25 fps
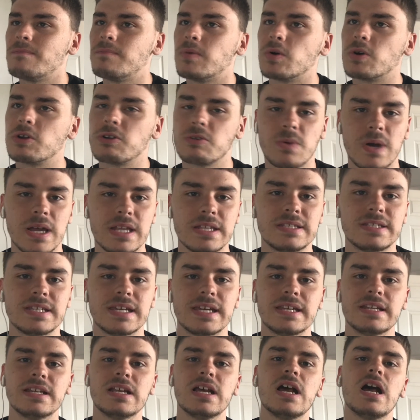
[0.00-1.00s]
but we went
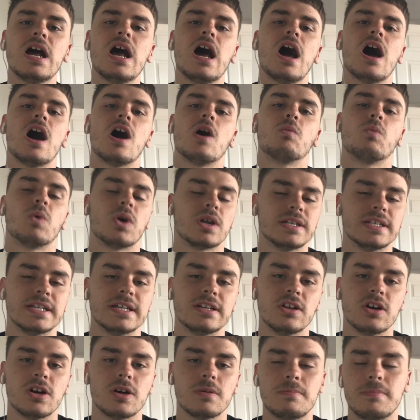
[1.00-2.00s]
in
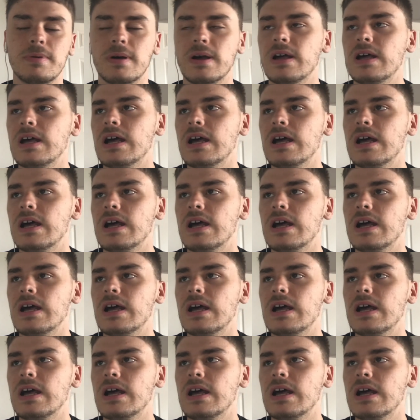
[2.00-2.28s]
1-0 up.